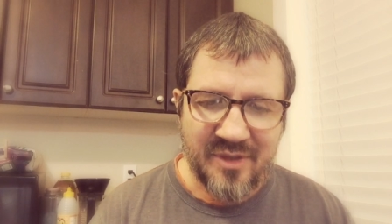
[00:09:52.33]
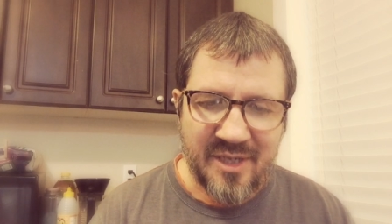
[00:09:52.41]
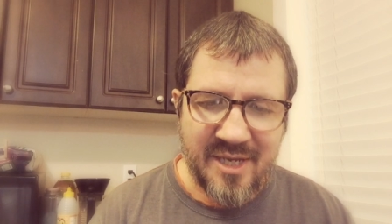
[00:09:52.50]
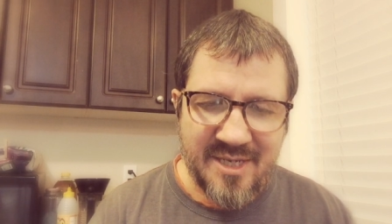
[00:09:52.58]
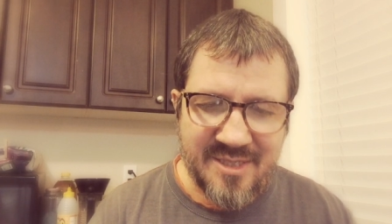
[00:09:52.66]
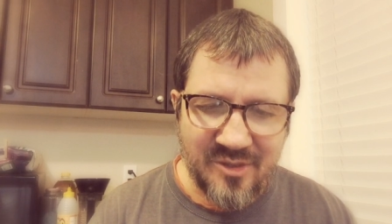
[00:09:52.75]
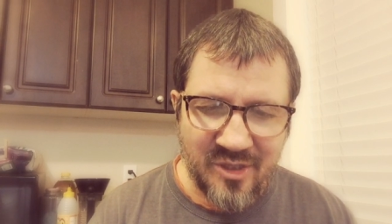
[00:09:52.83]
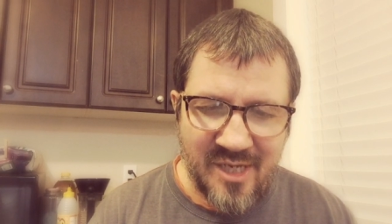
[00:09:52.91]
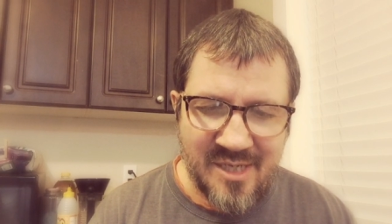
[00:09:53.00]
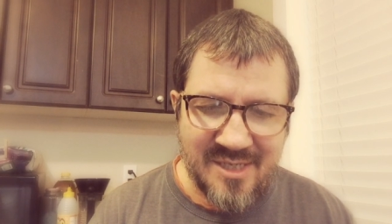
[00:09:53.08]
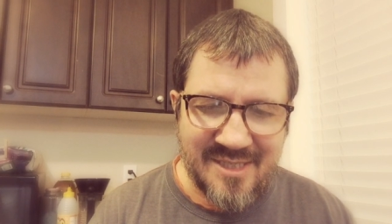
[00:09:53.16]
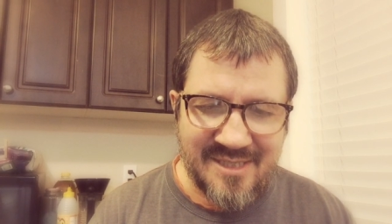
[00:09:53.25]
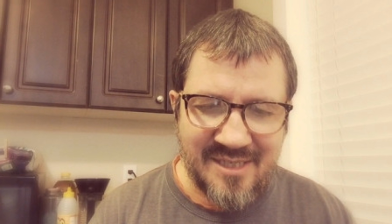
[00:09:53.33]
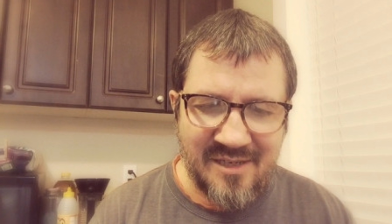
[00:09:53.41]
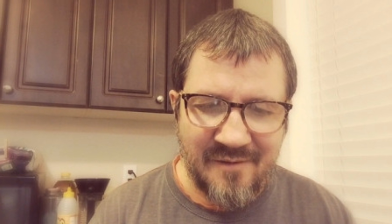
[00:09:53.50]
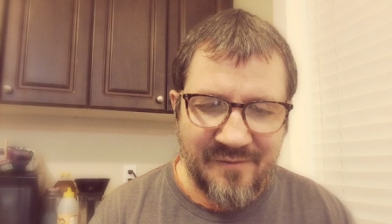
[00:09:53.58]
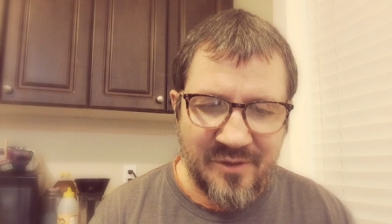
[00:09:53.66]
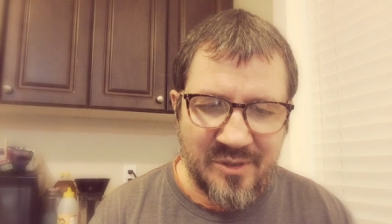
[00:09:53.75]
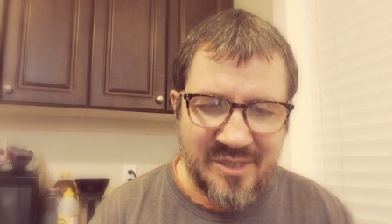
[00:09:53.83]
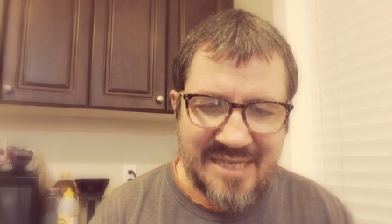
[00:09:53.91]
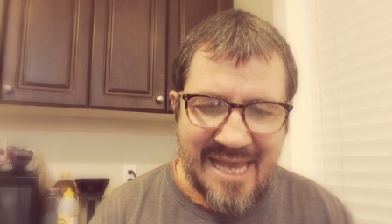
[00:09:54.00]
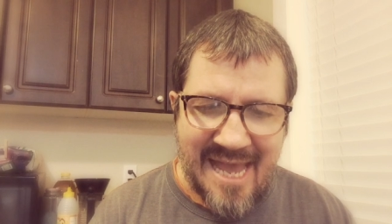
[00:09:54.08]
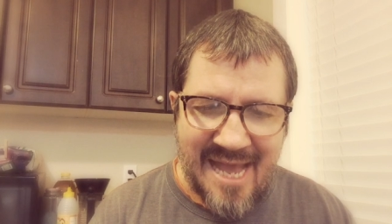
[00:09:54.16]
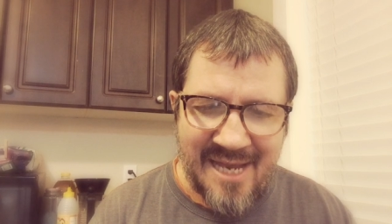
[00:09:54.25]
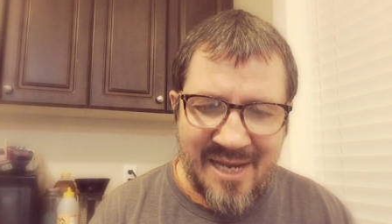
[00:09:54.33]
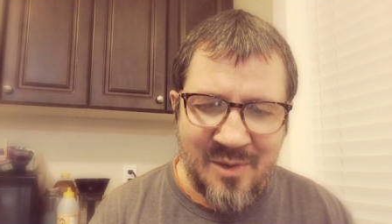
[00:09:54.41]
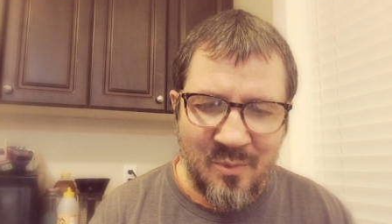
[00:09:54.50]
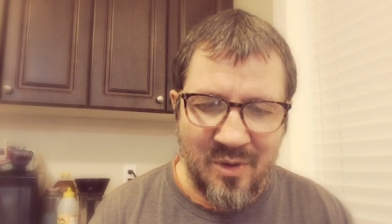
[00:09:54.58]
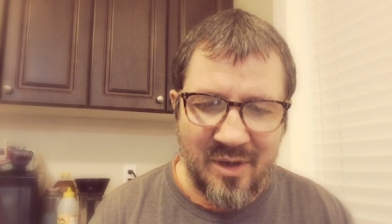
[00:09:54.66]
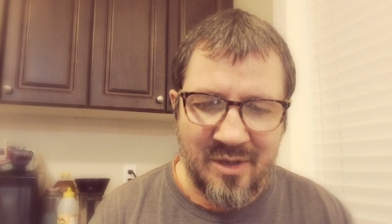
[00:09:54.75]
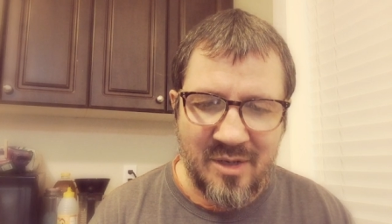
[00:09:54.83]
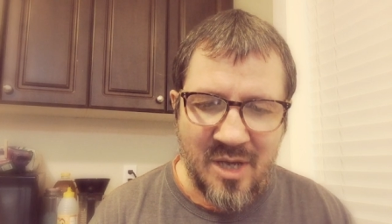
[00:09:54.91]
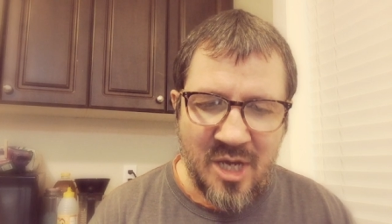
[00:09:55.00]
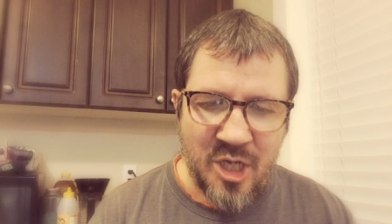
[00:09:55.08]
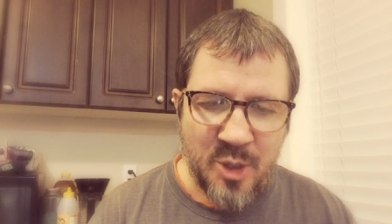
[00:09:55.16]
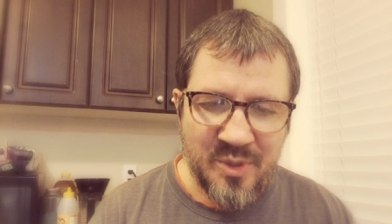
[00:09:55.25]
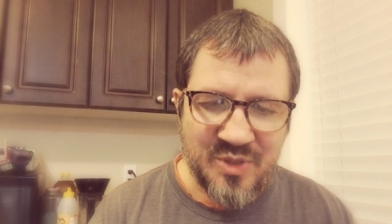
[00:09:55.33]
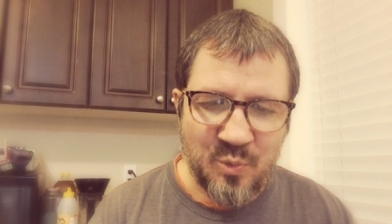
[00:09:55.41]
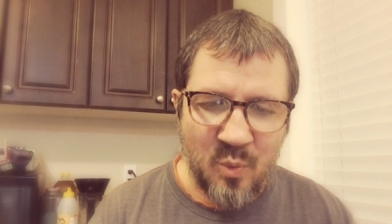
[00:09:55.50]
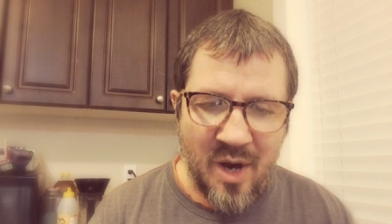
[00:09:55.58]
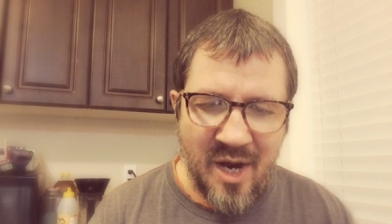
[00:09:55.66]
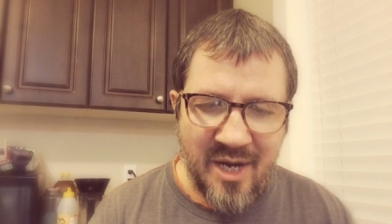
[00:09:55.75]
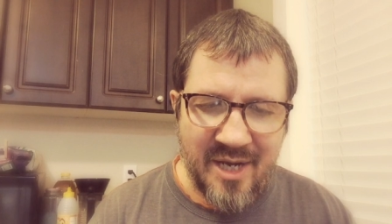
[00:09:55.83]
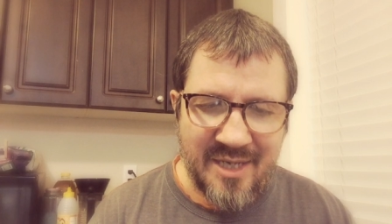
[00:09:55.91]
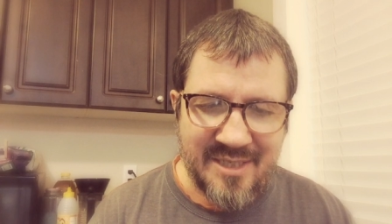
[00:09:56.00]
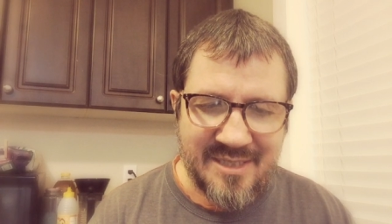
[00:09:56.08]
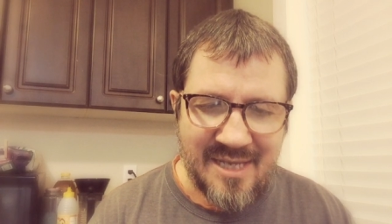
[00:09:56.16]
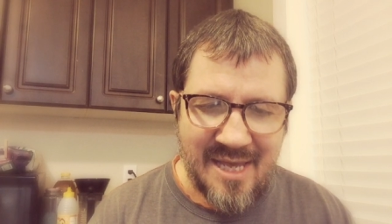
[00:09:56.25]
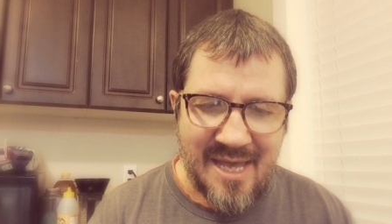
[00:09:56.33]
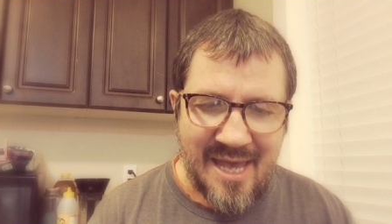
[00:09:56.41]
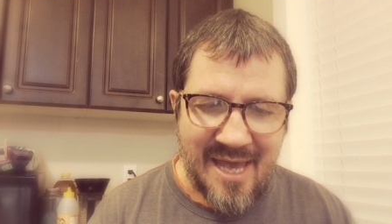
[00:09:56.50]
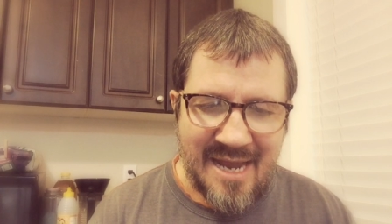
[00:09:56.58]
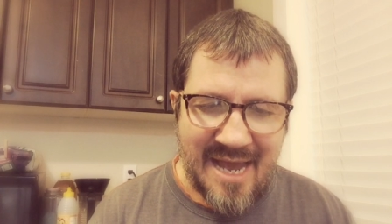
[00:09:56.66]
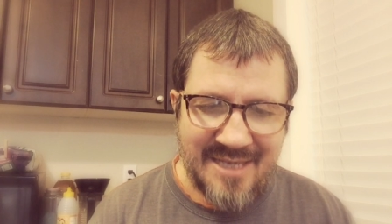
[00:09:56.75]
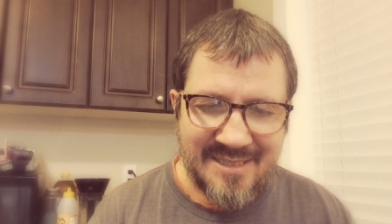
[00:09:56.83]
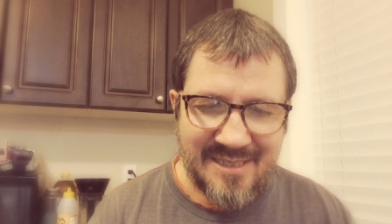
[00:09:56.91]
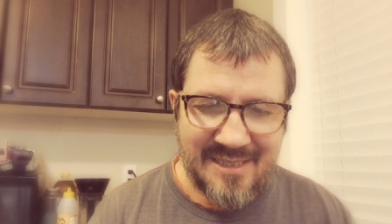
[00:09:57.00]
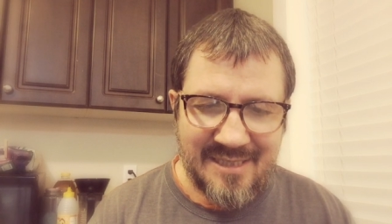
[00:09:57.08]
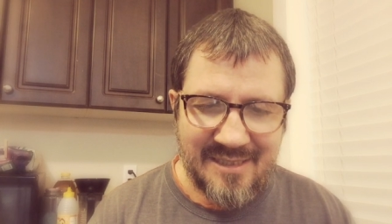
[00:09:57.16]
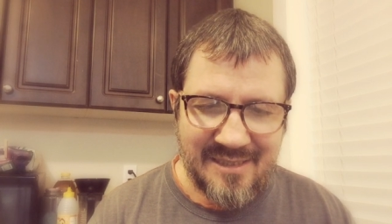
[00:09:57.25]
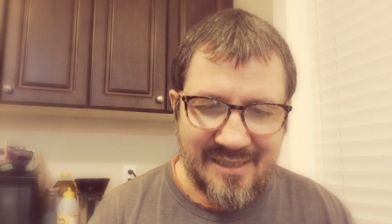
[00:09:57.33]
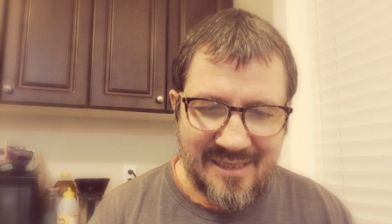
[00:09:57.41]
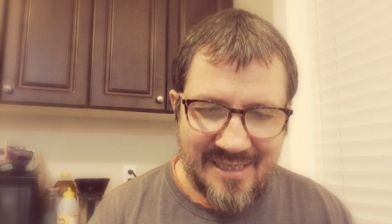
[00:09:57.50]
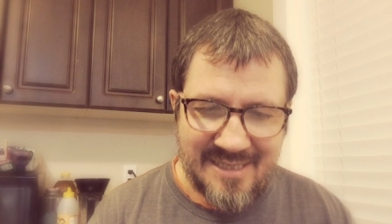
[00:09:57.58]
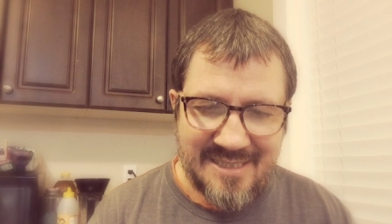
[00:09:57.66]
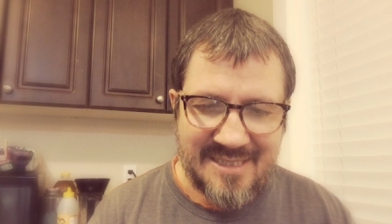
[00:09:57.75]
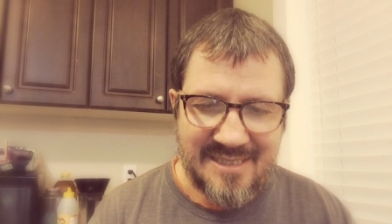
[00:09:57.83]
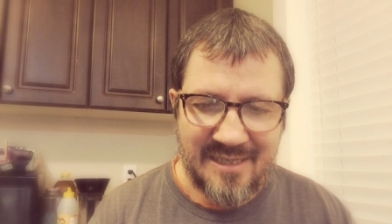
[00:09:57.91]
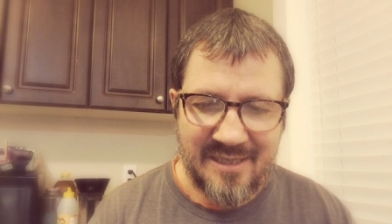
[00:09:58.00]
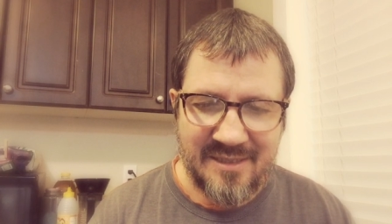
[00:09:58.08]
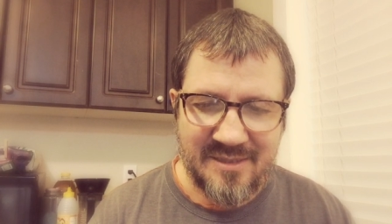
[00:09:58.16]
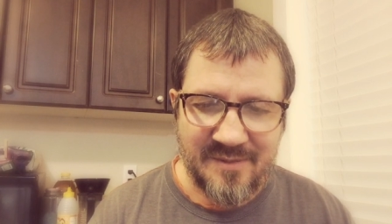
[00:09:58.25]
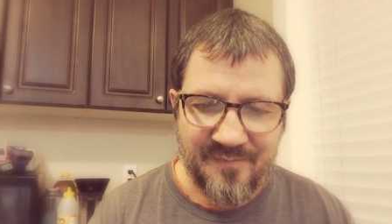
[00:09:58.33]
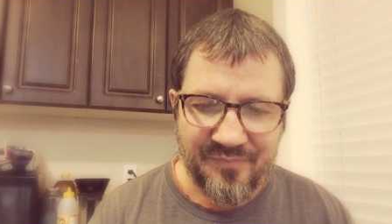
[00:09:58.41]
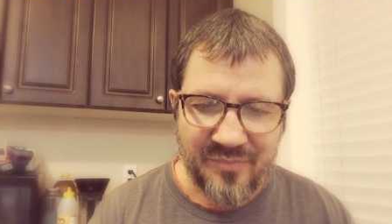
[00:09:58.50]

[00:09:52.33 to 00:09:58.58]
He is looking to see if there is anyone who is wise and has insight.